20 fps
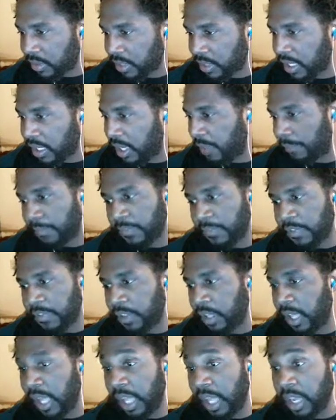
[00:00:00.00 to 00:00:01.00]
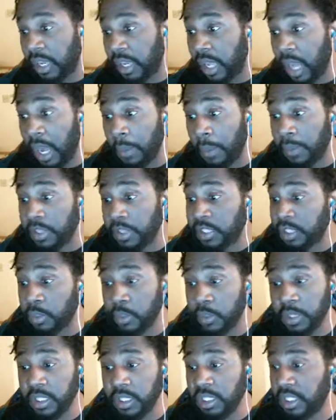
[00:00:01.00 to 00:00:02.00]
Yeah, it. I'm
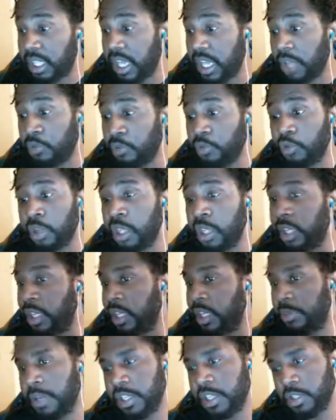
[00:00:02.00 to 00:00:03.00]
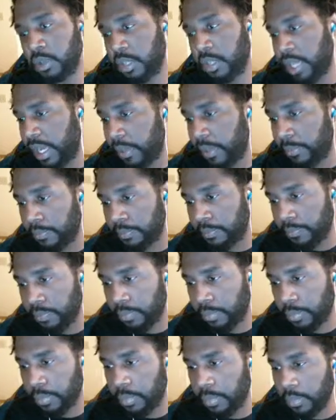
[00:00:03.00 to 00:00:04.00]
assuming it just has really good special attack.
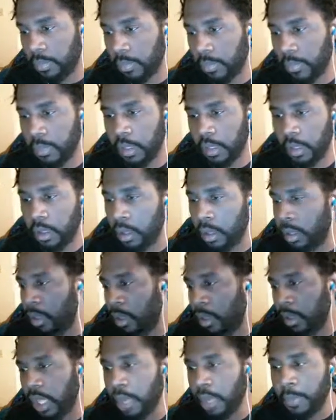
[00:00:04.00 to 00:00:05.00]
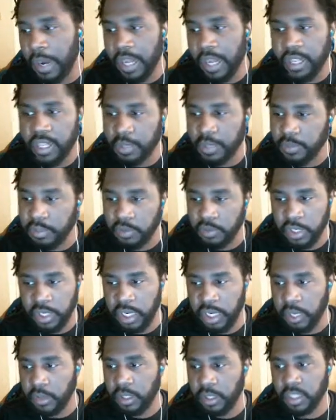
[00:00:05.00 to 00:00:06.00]
That's my assumption right
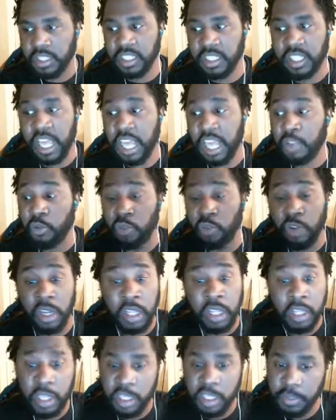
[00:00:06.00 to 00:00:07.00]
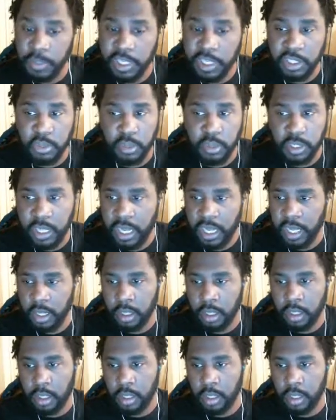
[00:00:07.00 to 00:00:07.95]
now. Is it just has really good special attack?